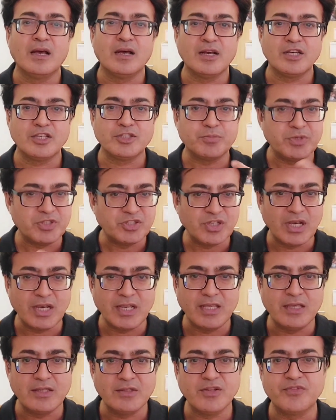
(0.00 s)
uh,
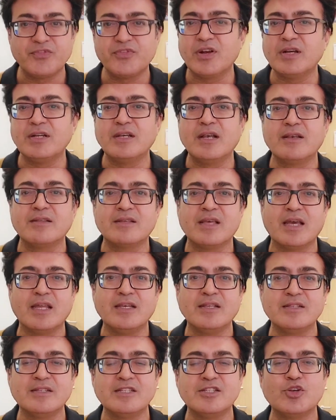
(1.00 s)
especially the frontal
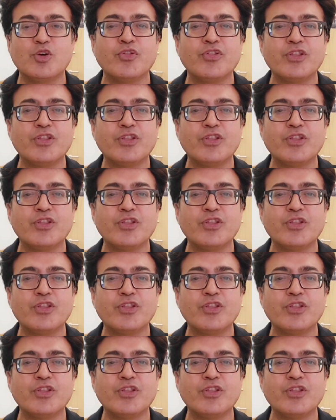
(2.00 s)
sinuses